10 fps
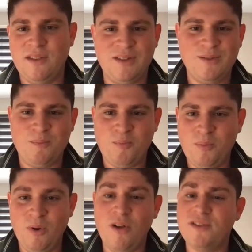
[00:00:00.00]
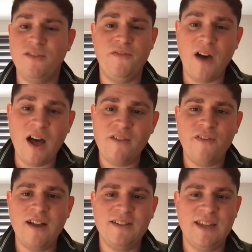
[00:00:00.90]
There's lots of
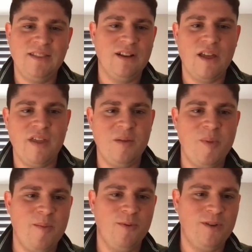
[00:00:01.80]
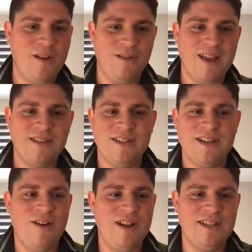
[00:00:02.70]
firefighting that I think people don't
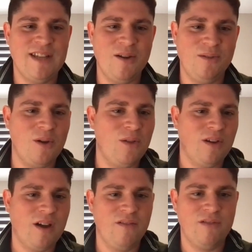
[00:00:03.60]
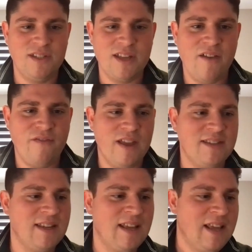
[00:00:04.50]
necessarily see on, on the kind of the
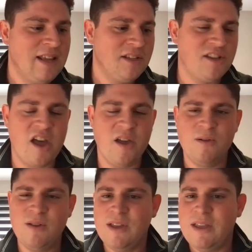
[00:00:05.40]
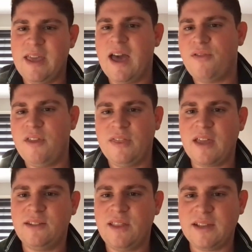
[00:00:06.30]
surface. So yeah, I think
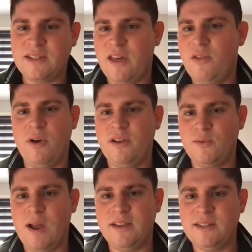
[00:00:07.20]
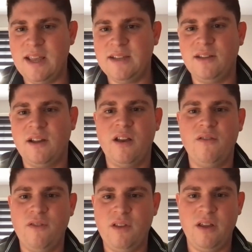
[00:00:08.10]
that's that's the other one as well. It's it's the kind
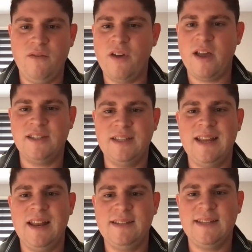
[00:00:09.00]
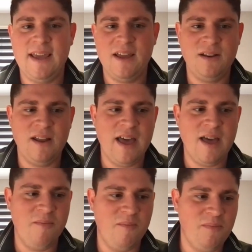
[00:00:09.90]
of you know versatility and
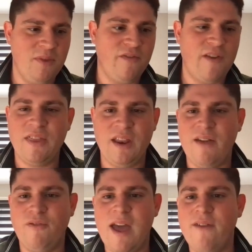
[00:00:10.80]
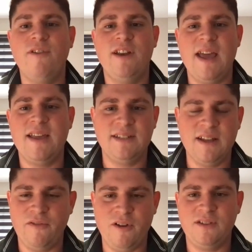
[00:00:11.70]
um, the fact that every, every day is
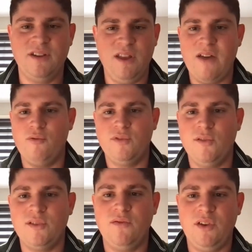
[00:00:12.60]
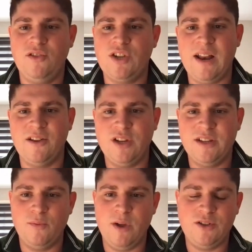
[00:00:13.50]
different and you have all sorts of new
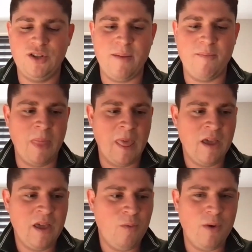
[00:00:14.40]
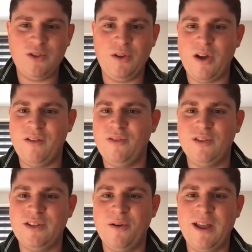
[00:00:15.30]
challenges, which um, which you kind of
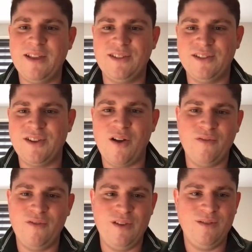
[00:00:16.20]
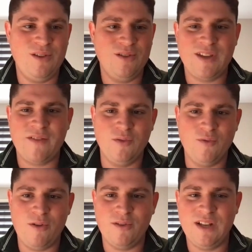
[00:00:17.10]
there's no one else to solve. You, you just have to
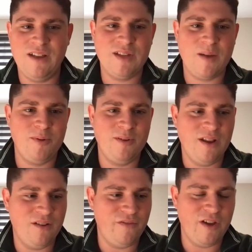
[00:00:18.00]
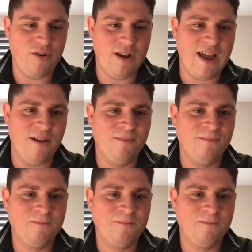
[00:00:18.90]
roll your sleeves up and, and figure it out.